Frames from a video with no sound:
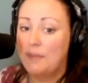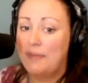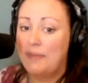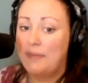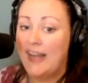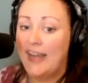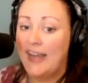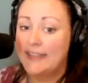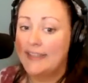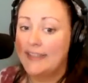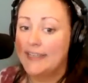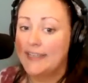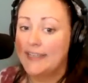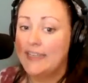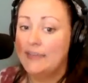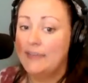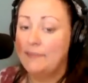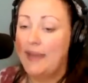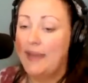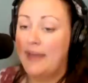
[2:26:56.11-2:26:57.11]
to a
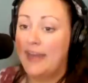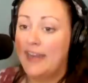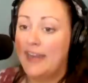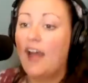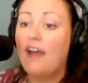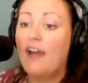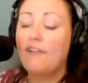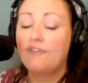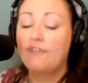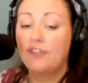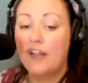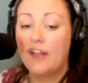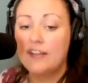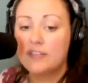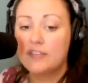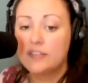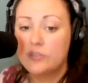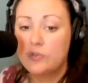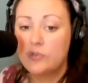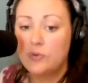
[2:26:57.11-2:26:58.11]
pilot he met at
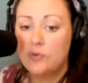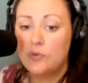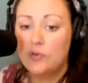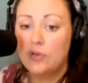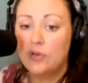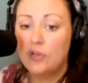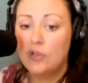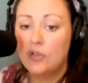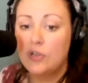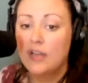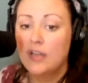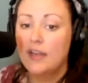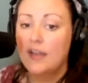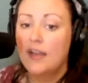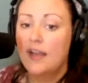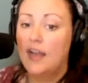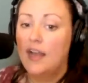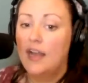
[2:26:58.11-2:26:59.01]
flight school.